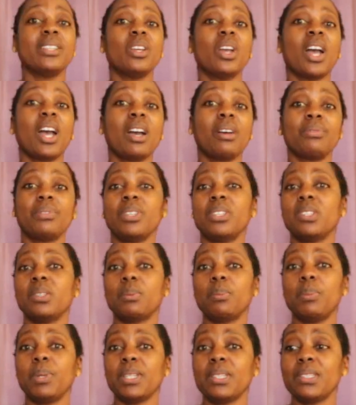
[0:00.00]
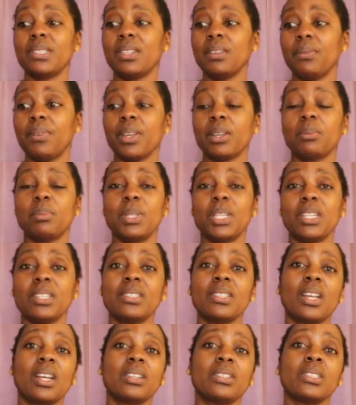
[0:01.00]
They have this specific
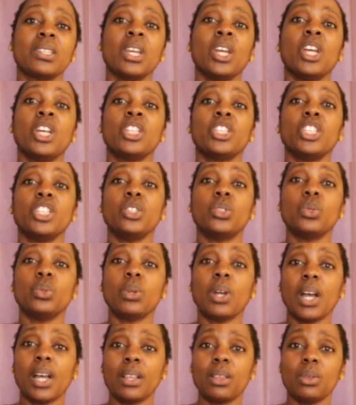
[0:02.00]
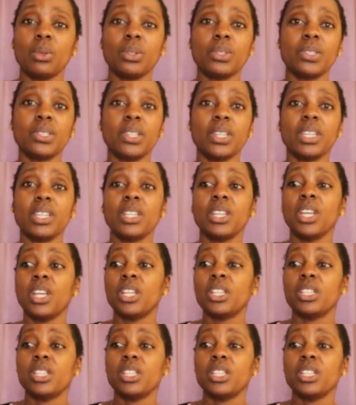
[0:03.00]
place that they do alloy zinc,